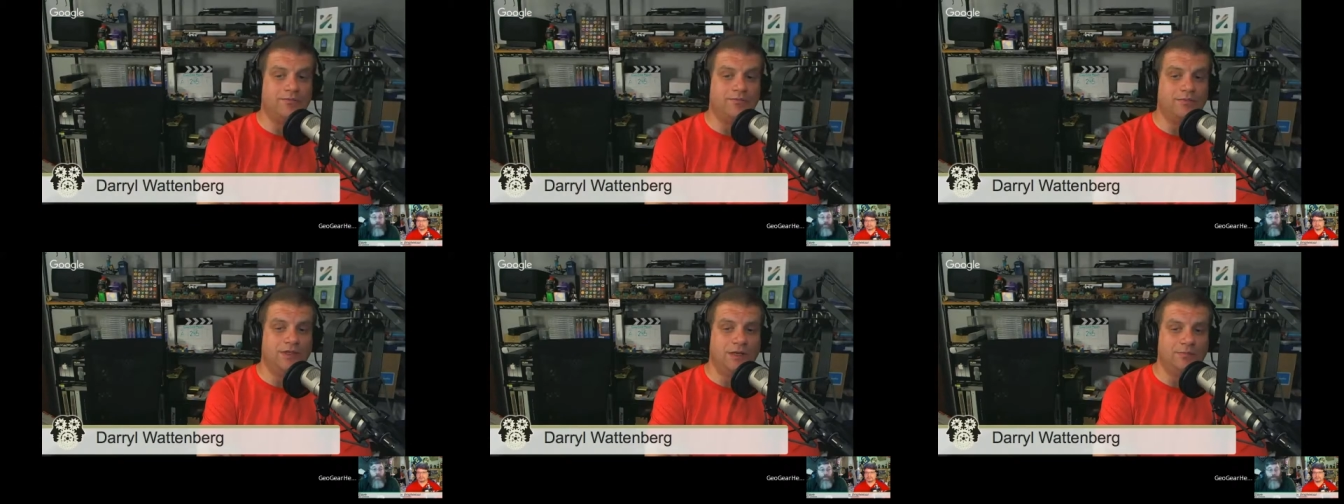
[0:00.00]

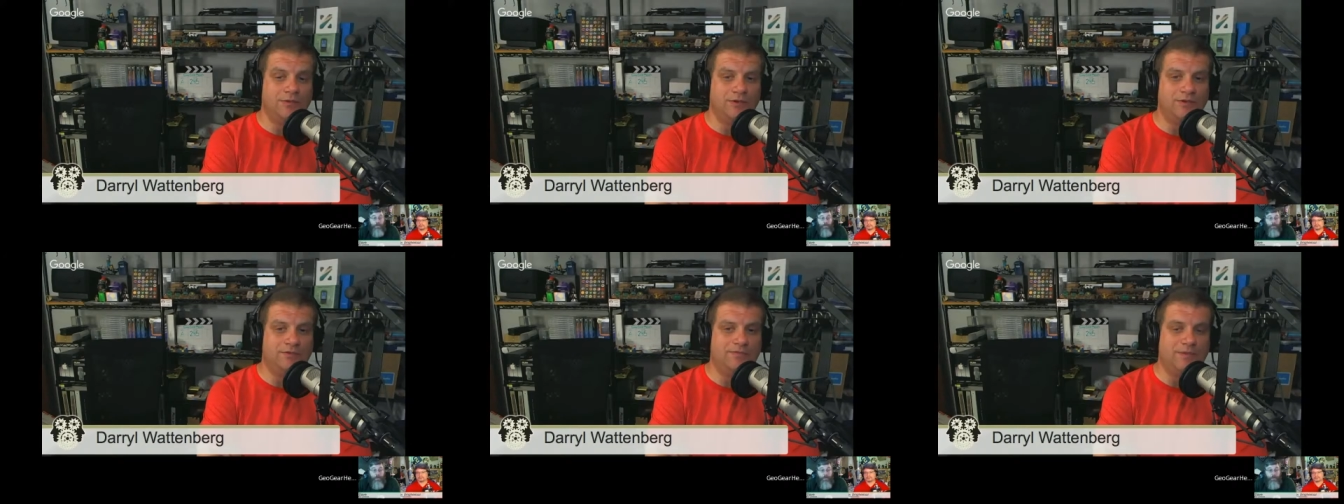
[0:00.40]

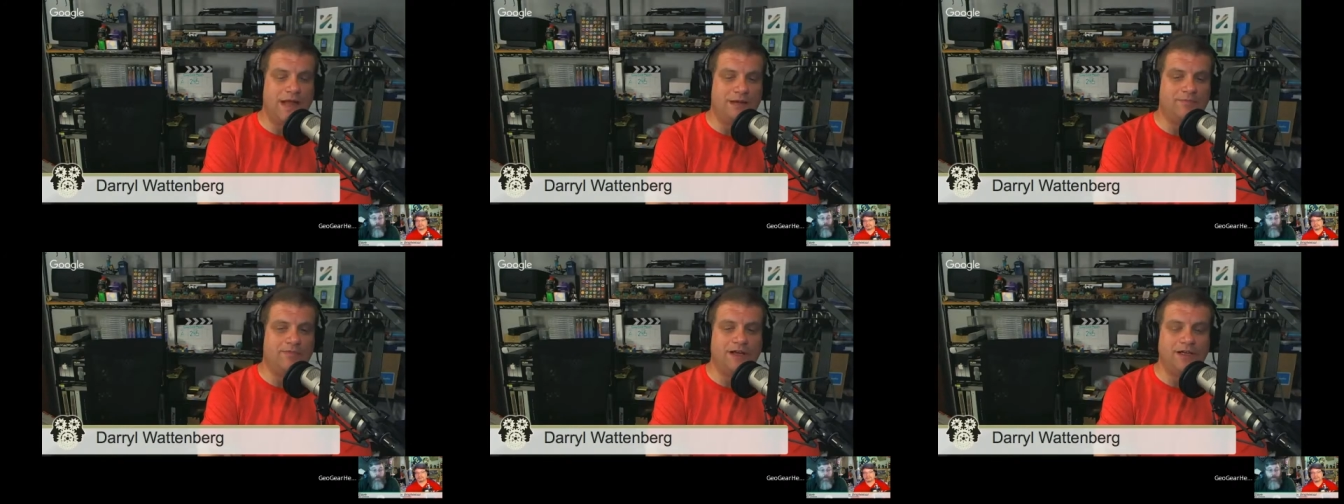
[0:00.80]
number of
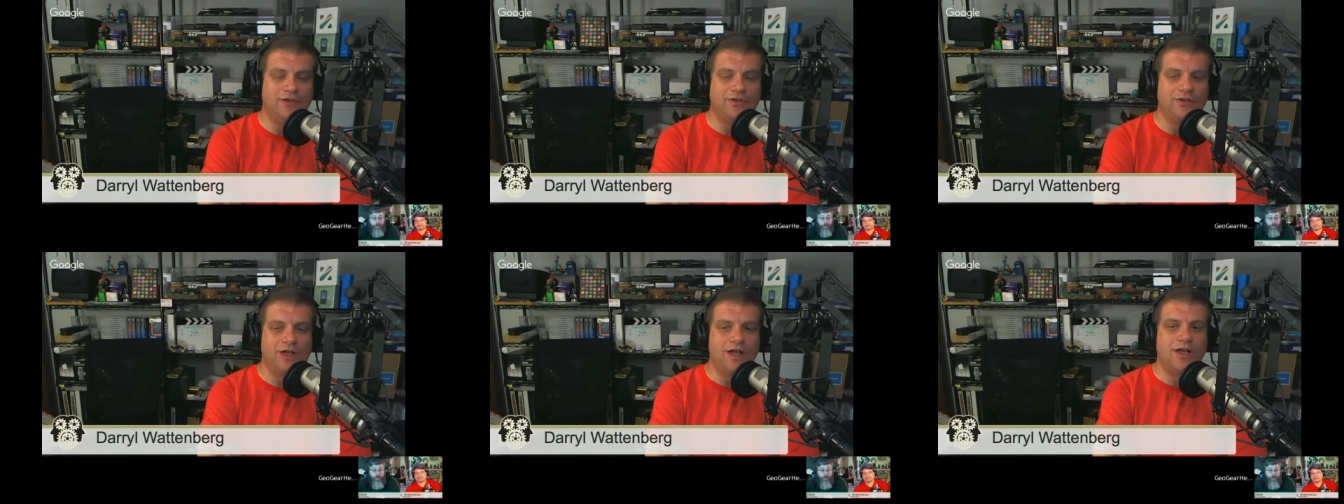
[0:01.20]
map
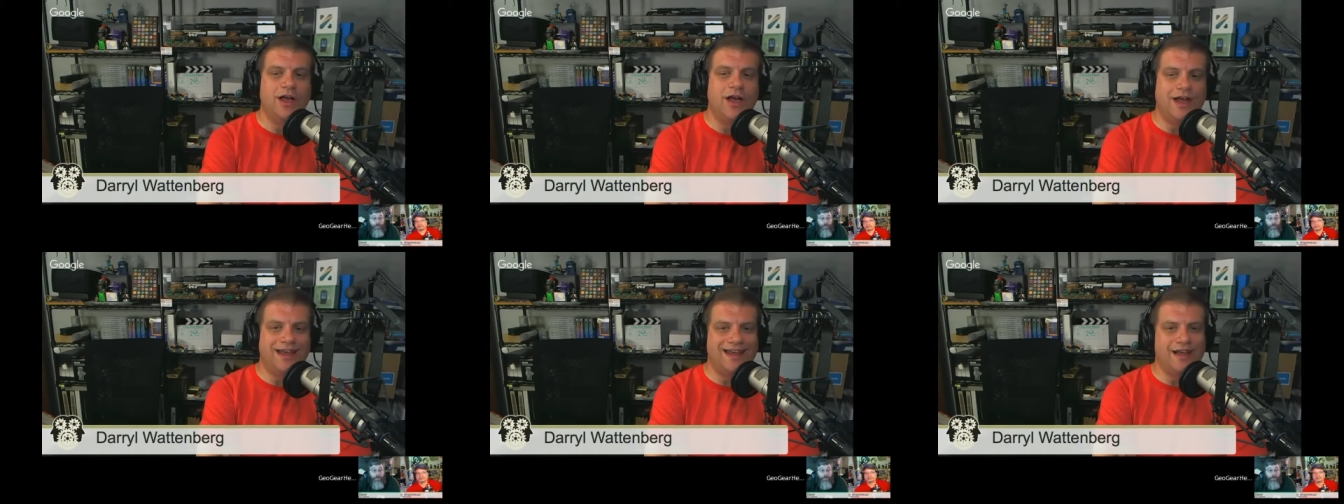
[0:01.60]
files,
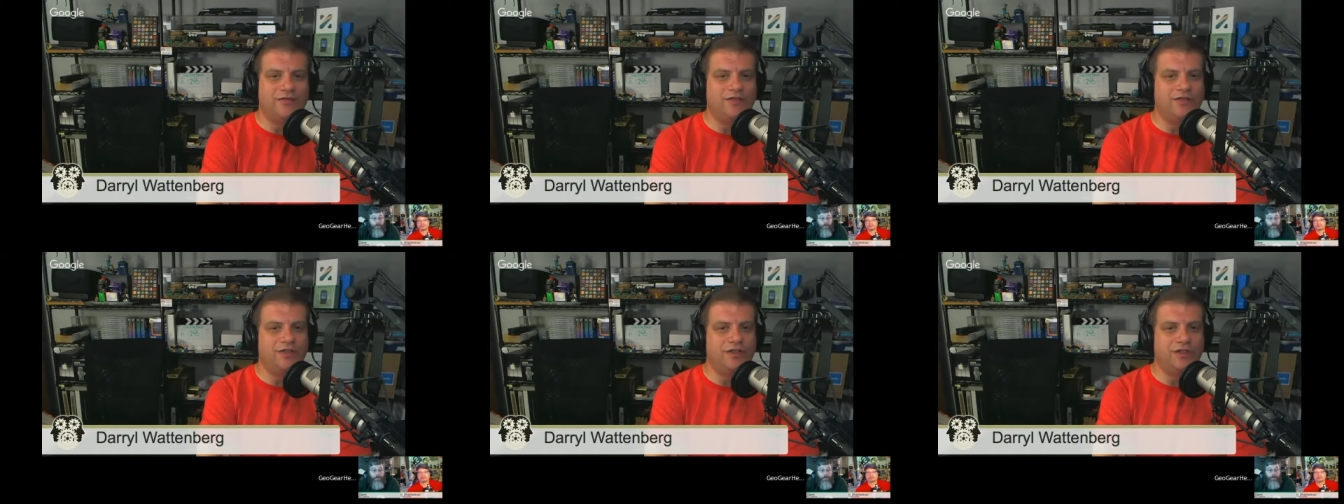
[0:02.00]
I have
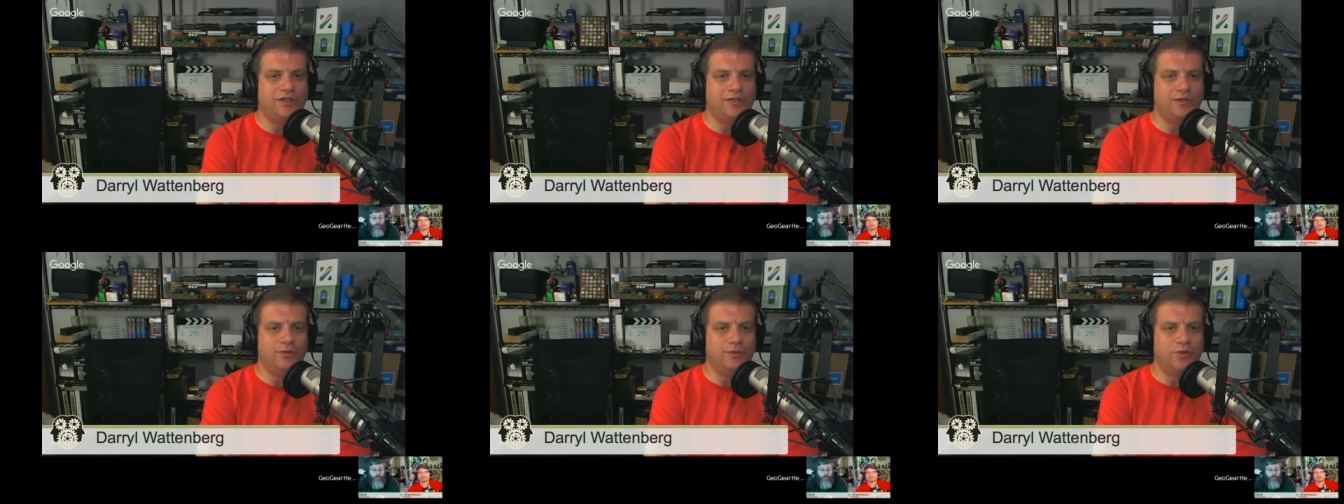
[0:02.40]

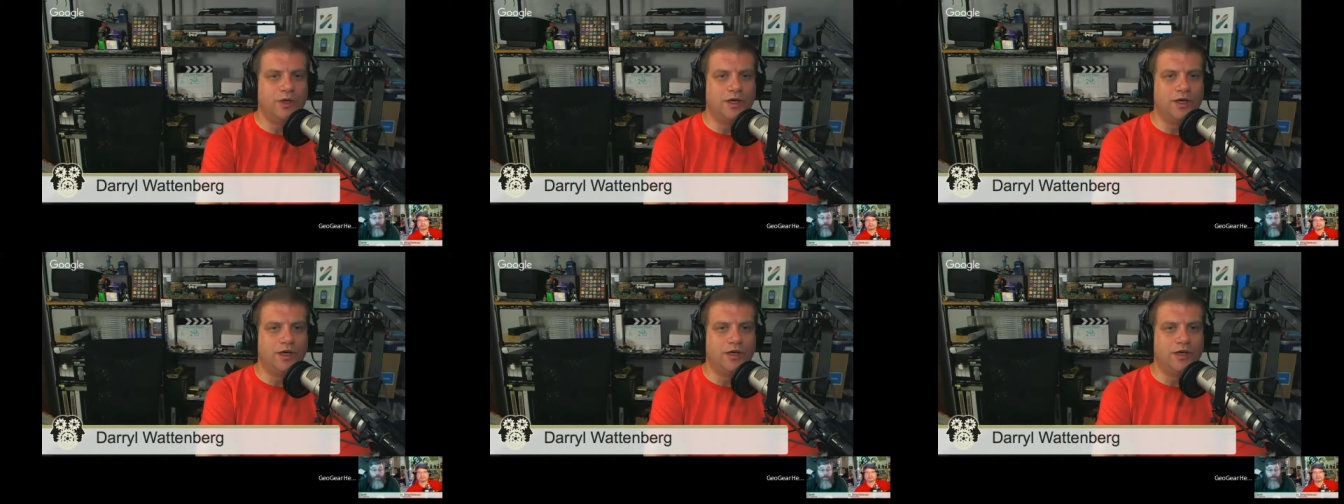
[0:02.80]
seen
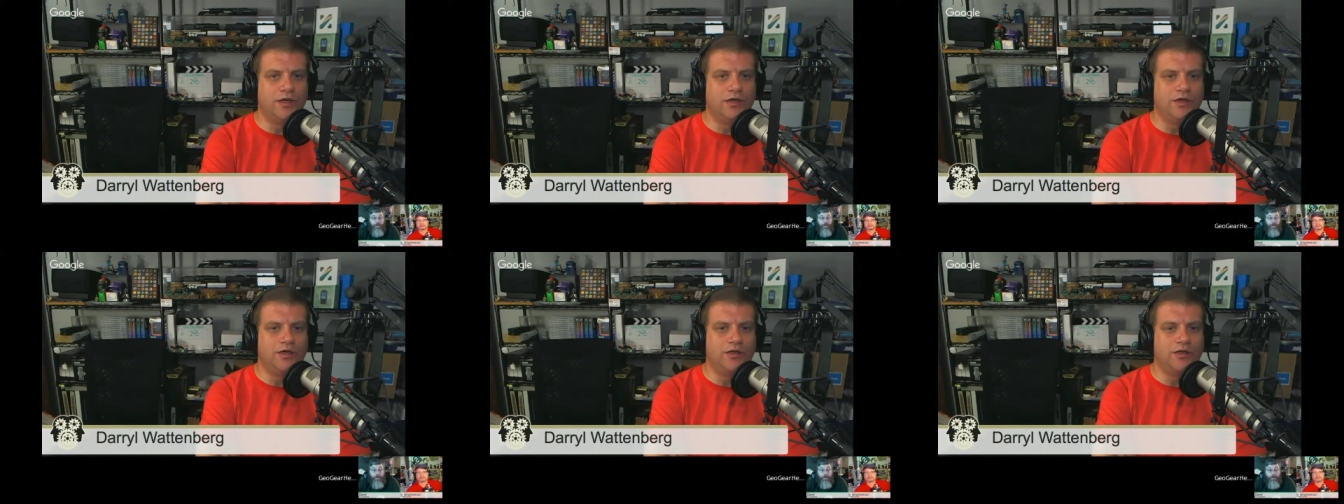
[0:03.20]

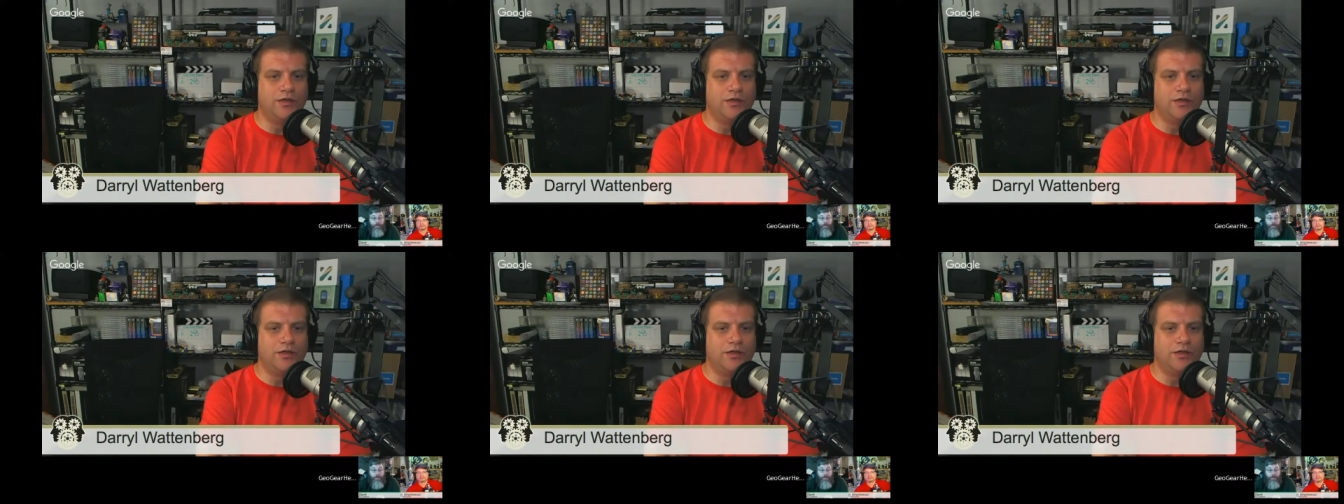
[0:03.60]
where